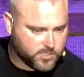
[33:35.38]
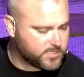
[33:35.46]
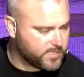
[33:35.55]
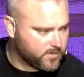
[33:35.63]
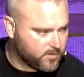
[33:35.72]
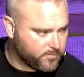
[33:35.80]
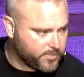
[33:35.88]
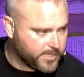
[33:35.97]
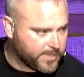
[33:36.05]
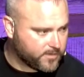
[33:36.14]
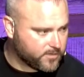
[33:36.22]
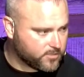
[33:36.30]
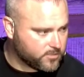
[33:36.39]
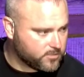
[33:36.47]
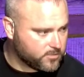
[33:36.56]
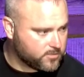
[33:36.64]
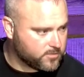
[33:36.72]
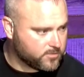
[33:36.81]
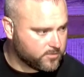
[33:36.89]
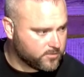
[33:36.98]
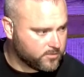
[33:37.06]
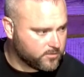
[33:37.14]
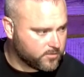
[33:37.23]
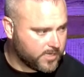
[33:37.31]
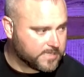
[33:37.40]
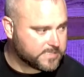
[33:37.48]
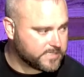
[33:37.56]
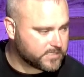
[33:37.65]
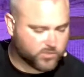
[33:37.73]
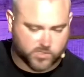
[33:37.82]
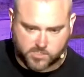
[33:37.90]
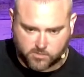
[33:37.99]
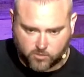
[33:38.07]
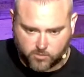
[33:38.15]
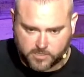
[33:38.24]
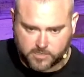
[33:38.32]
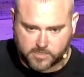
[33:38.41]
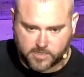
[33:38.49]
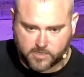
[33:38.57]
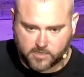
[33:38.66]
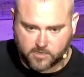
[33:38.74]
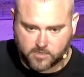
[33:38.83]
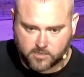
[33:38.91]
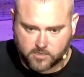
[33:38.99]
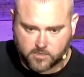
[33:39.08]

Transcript: John's head on a platter. What kind of sick, twisted woman in that?